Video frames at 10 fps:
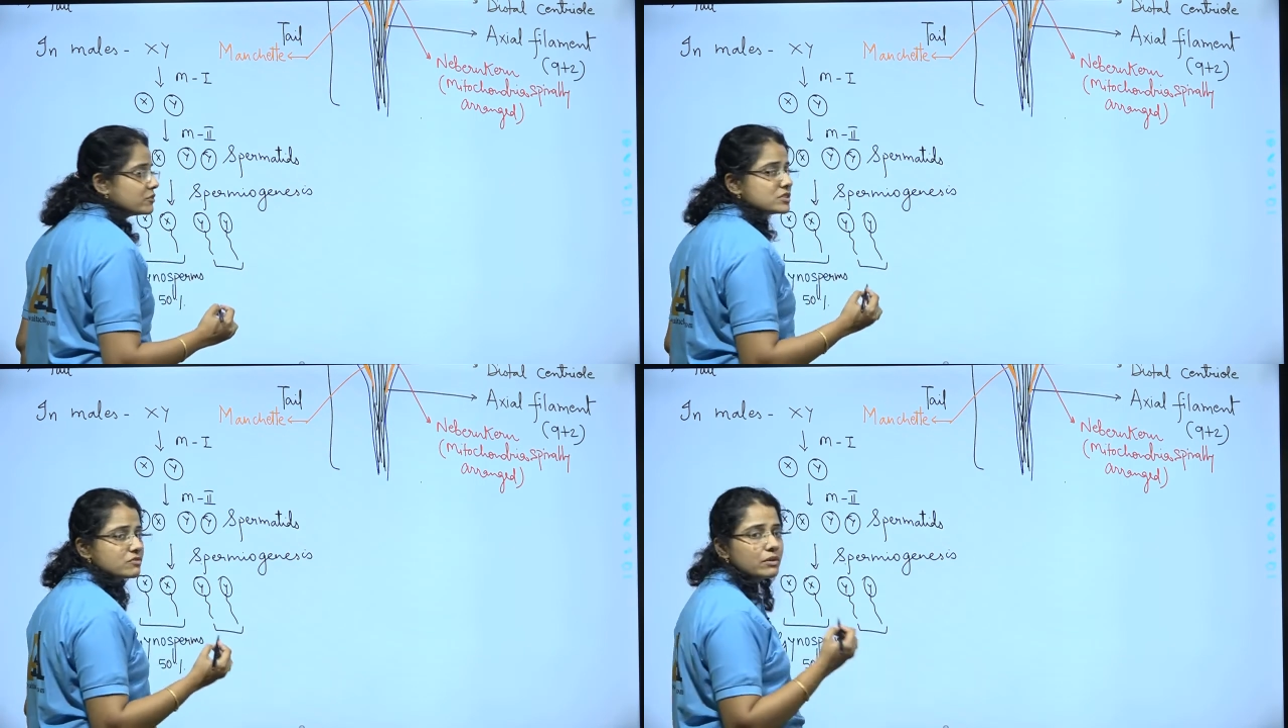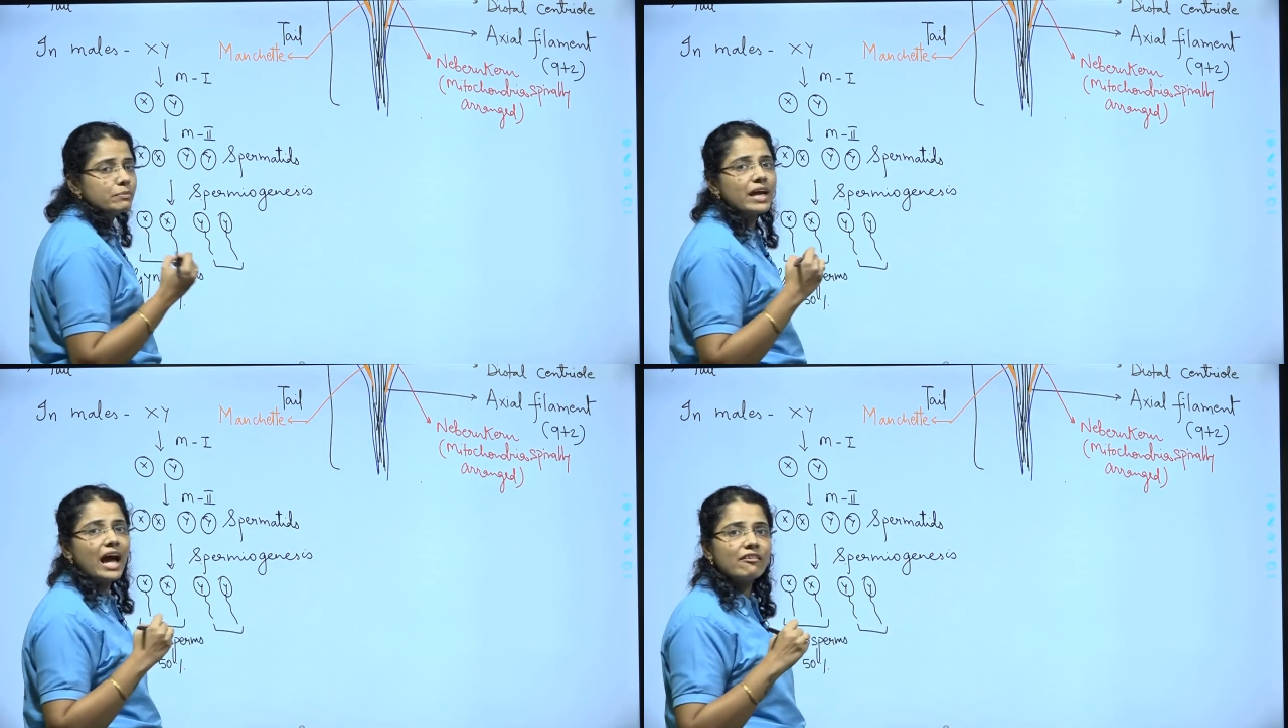will be
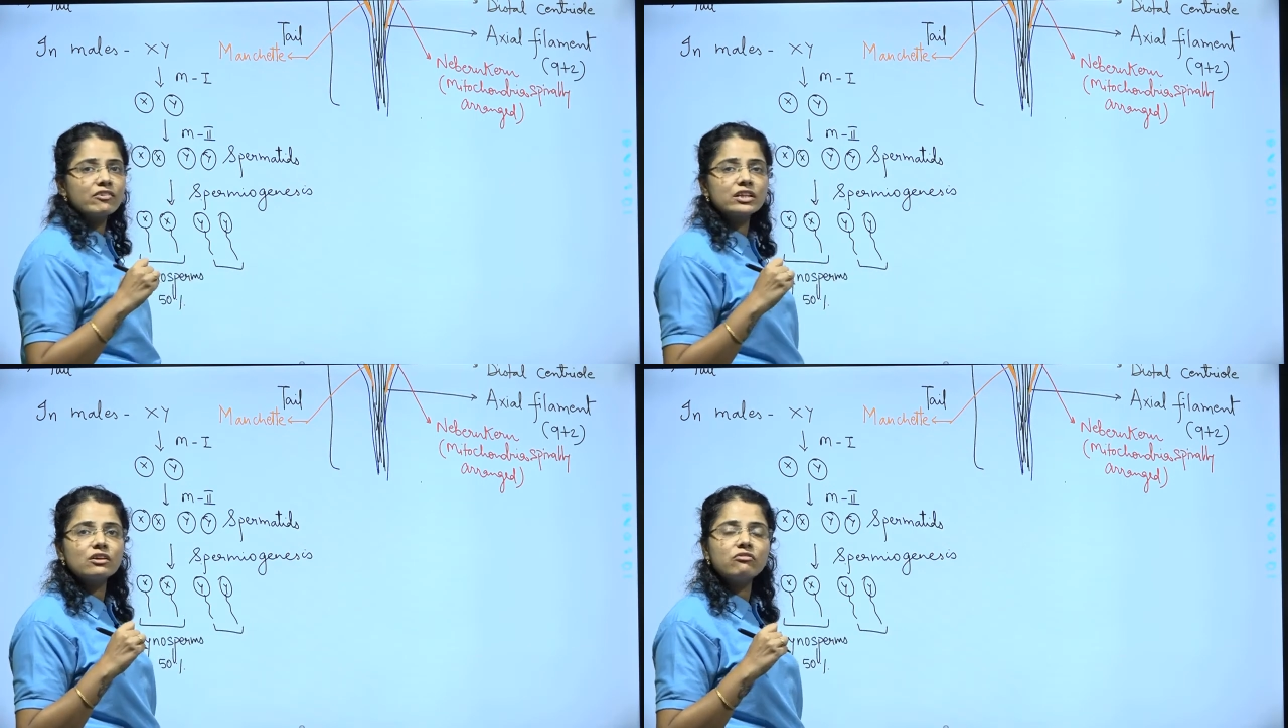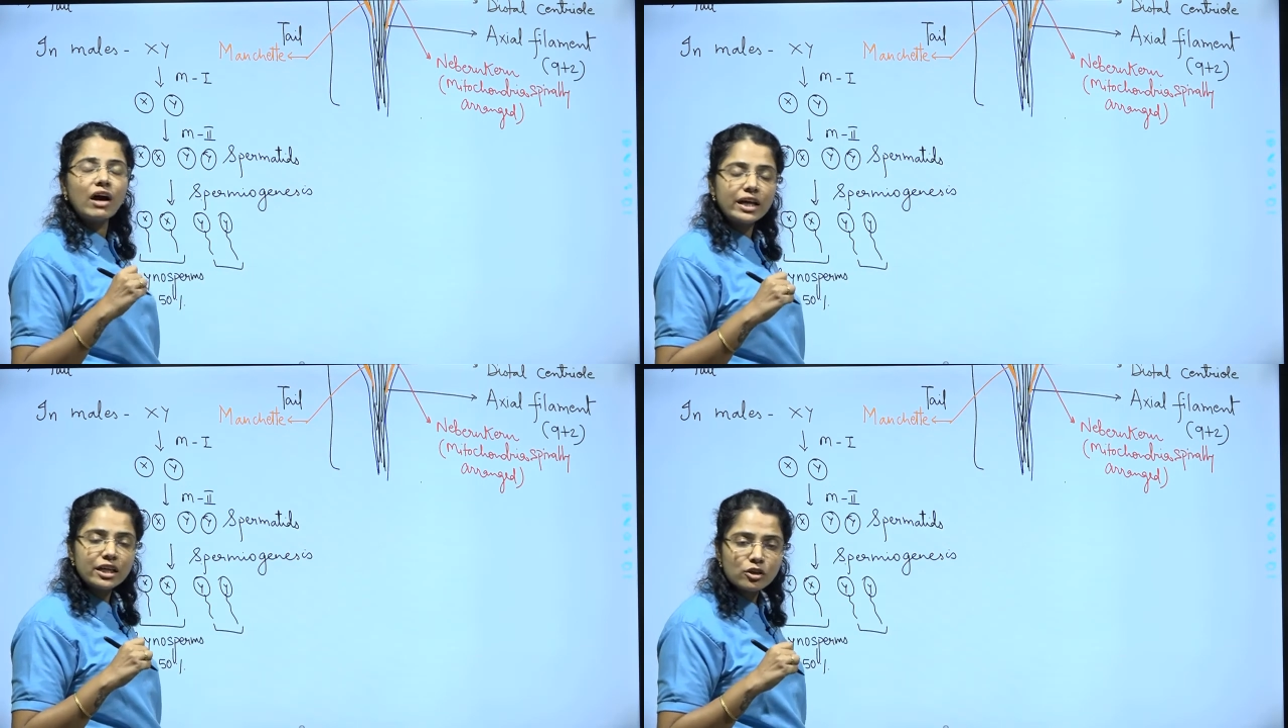having the Y
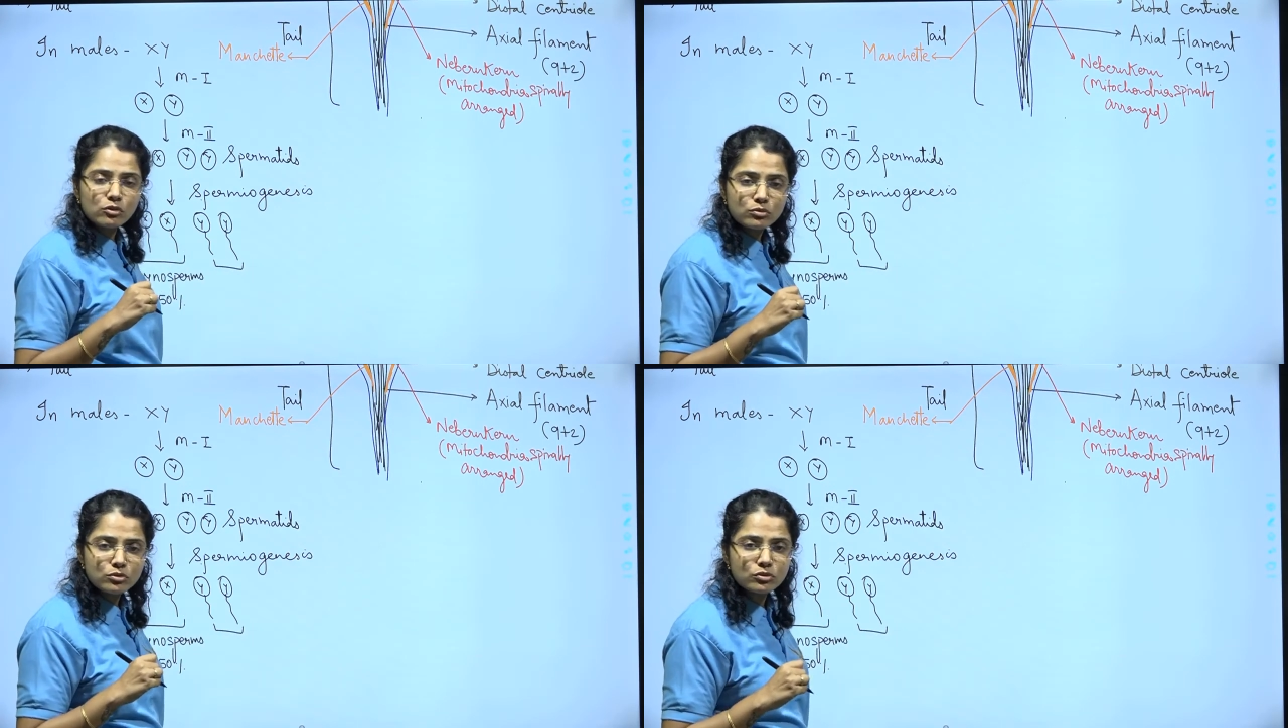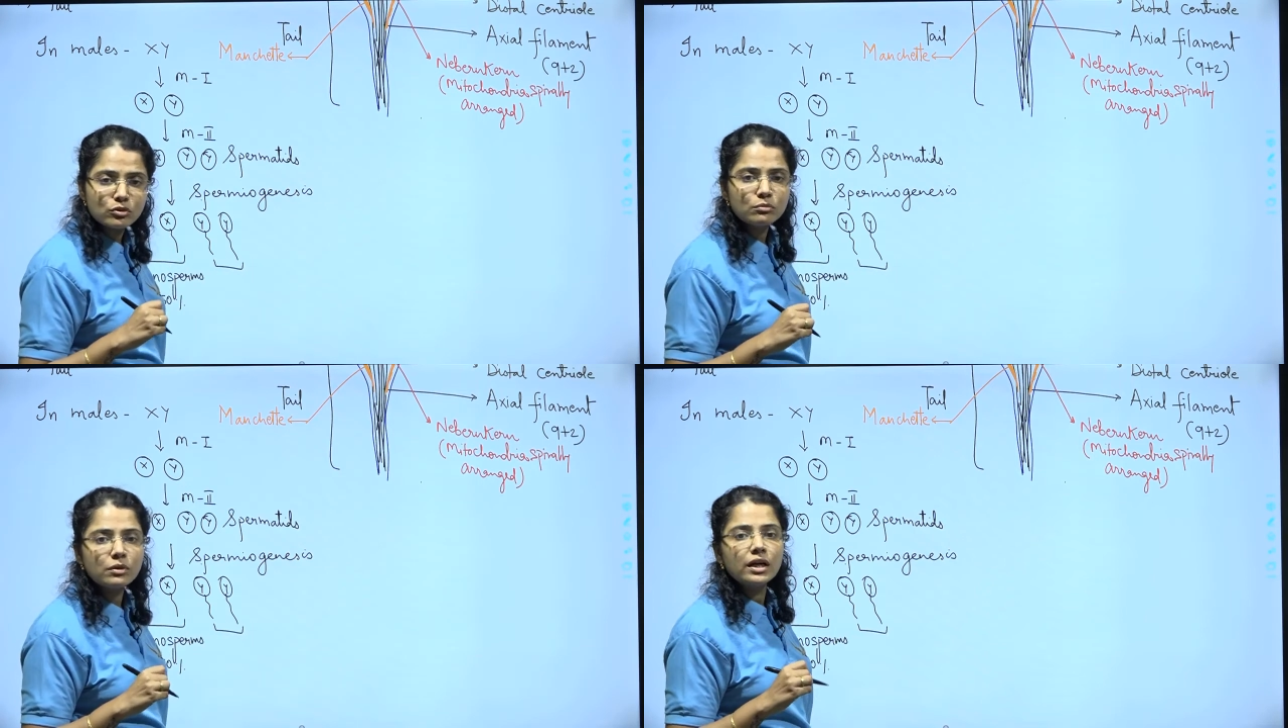chromosome,
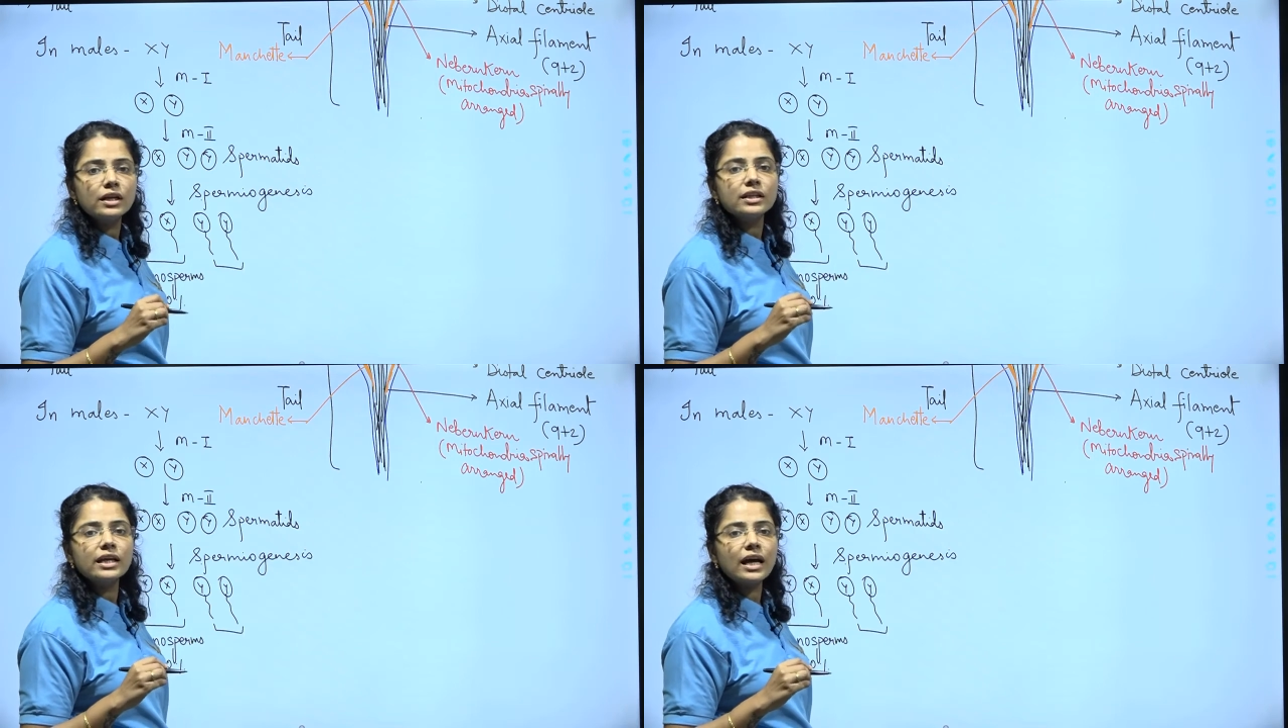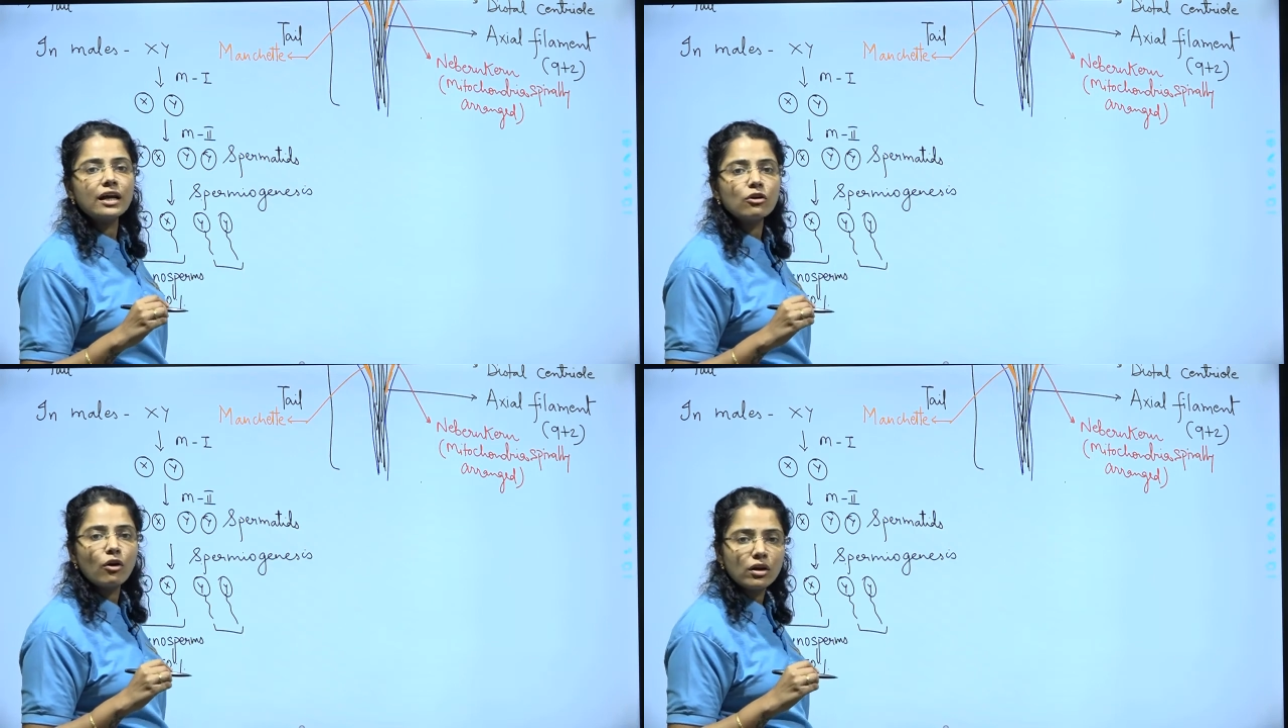they are
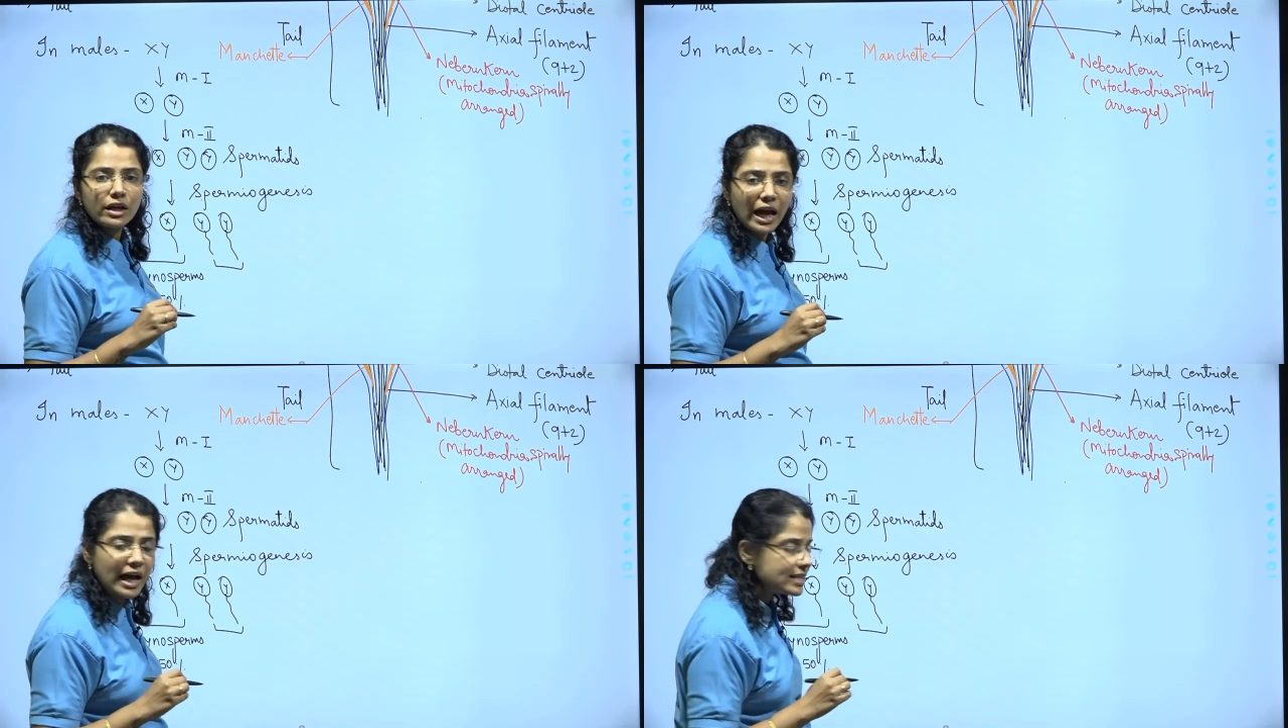called as